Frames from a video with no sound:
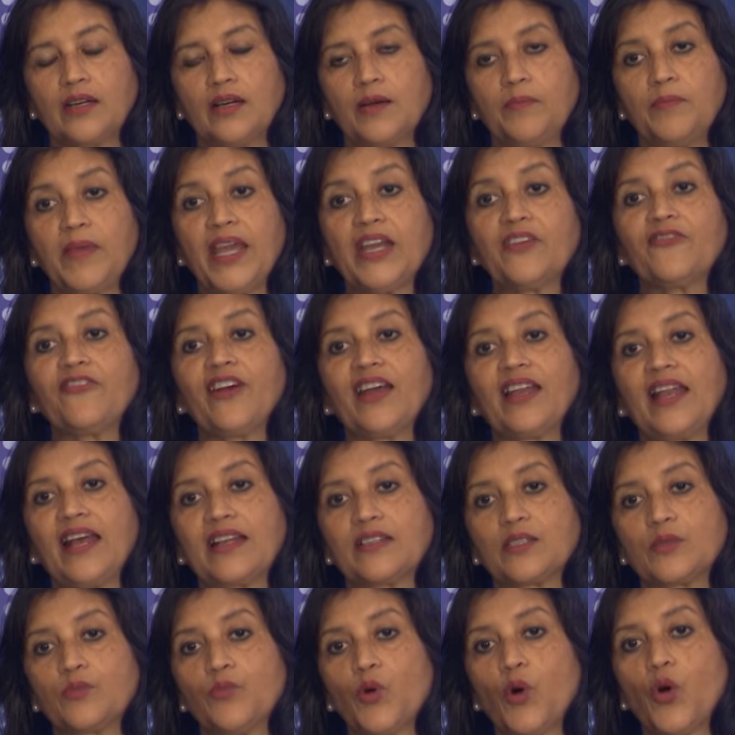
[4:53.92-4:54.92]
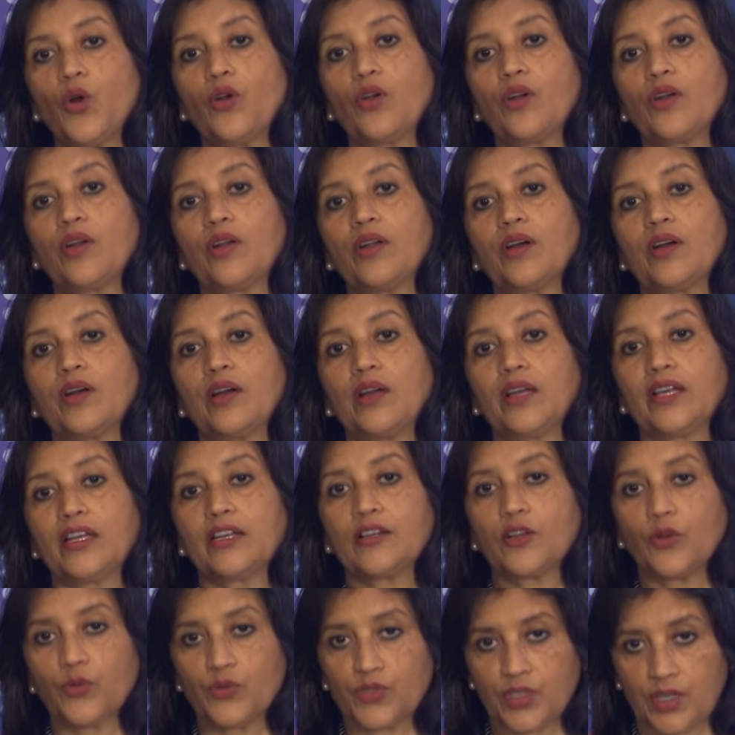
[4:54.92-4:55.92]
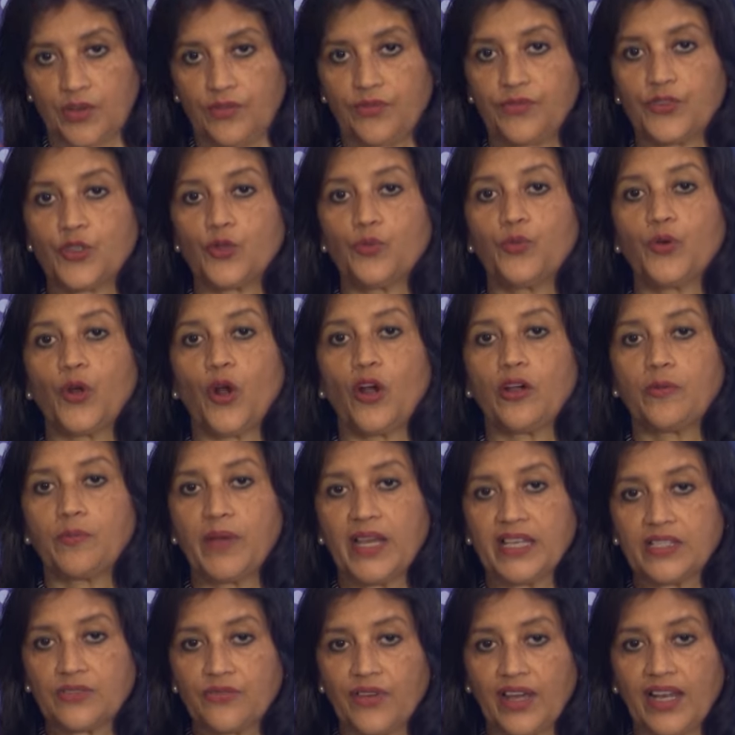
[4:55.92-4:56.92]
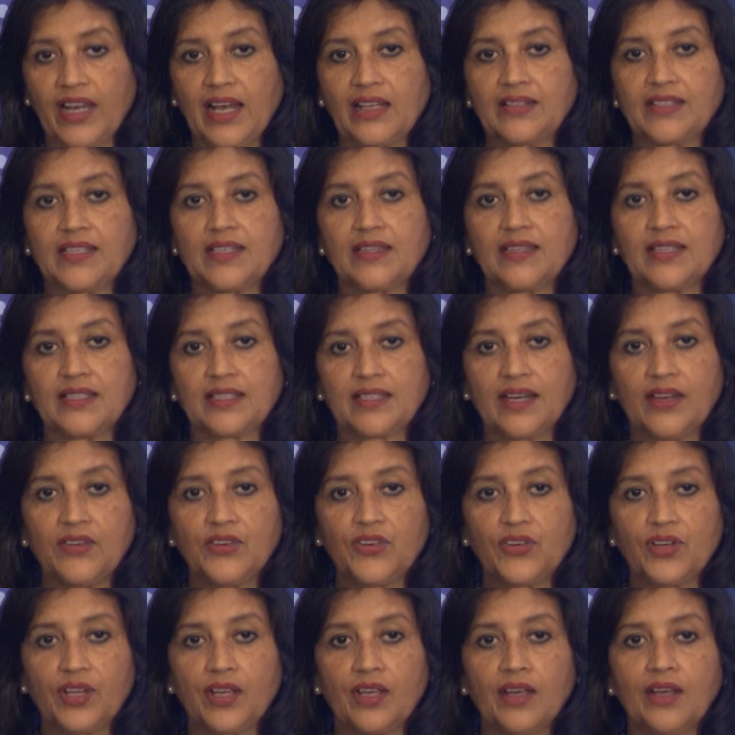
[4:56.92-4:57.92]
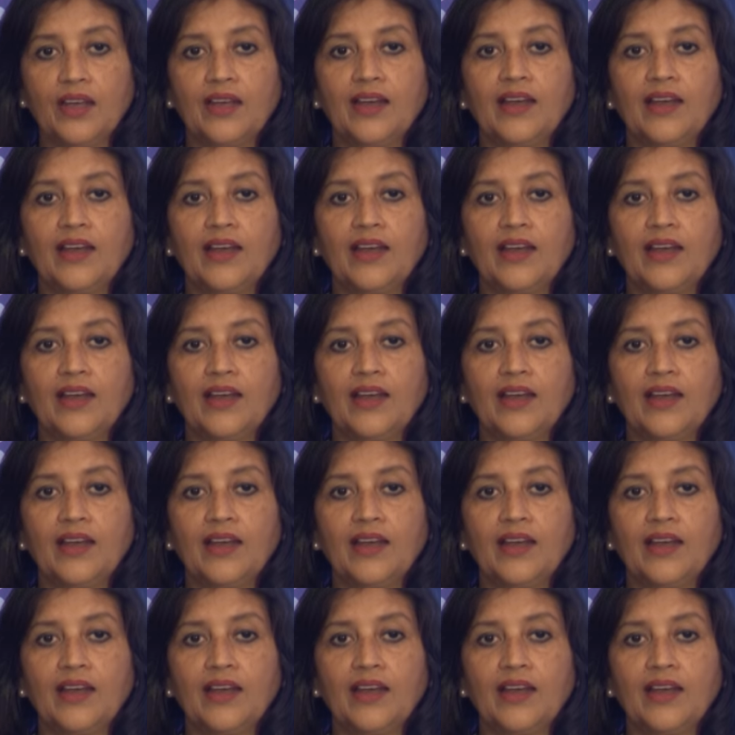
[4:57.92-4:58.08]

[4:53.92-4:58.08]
make finance more inclusive, to broad-based finance in this country.